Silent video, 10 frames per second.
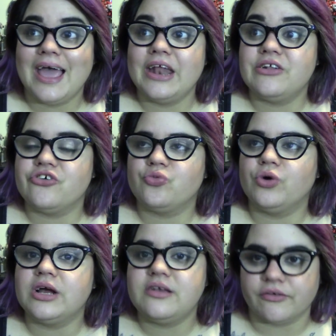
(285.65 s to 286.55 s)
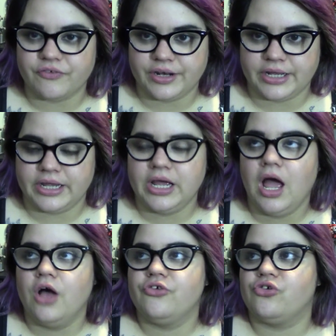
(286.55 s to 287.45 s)
it does work differently.
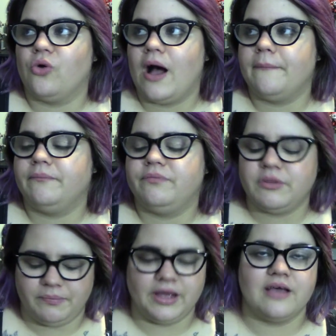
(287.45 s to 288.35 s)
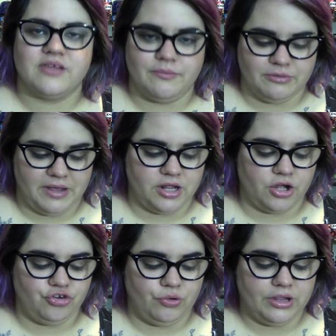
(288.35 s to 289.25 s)
So like I said, I'm debating
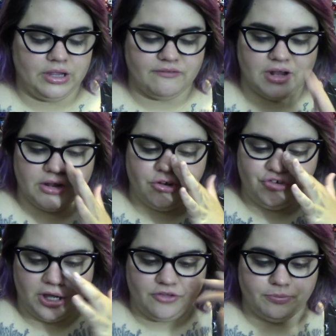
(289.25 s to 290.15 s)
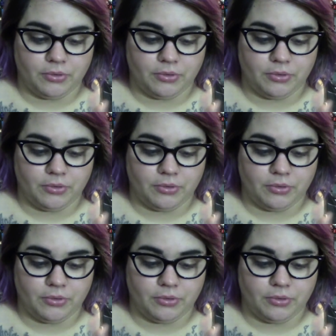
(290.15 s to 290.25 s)
on giving it another chance.